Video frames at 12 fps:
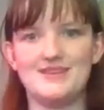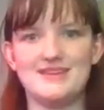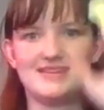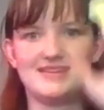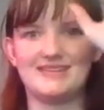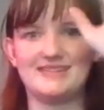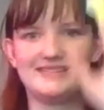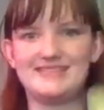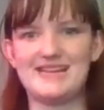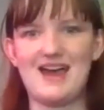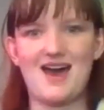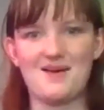they can
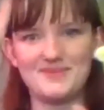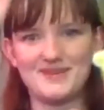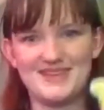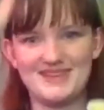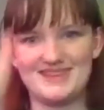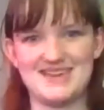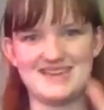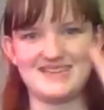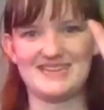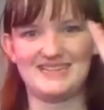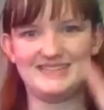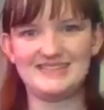stomp, they
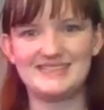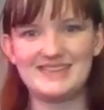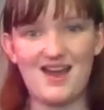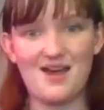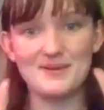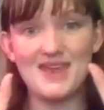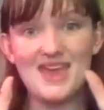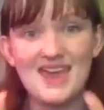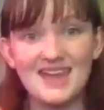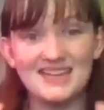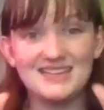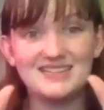can stomp.
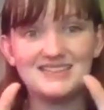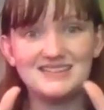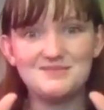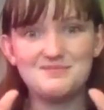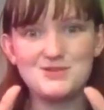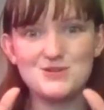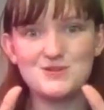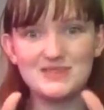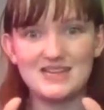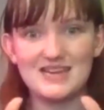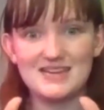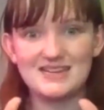In the
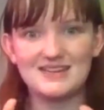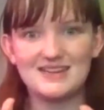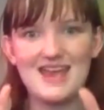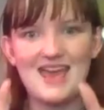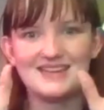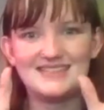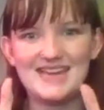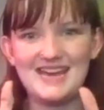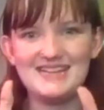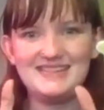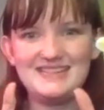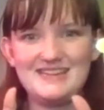moonlight,
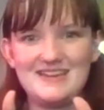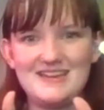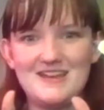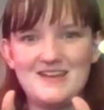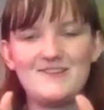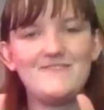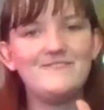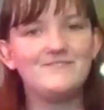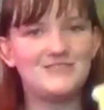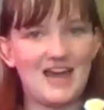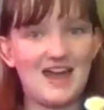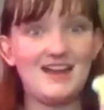10 little
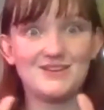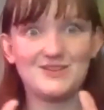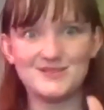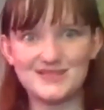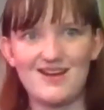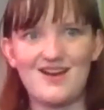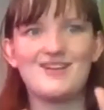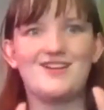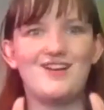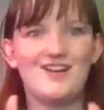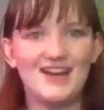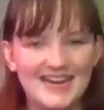dinos on
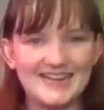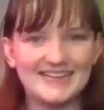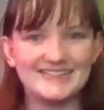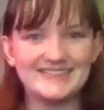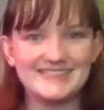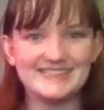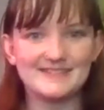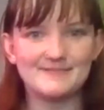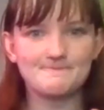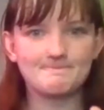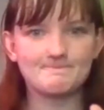our hands.